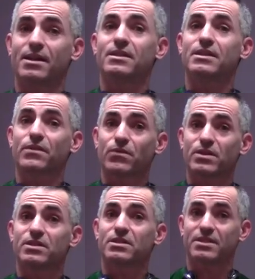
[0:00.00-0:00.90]
a
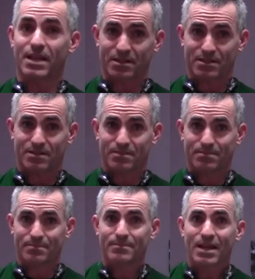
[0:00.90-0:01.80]
different sense.
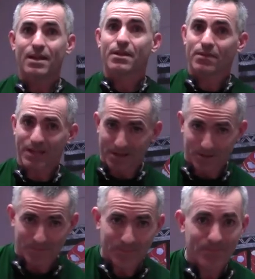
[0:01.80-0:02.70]
Thank
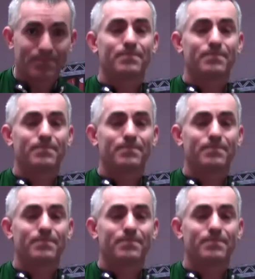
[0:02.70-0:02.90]
you.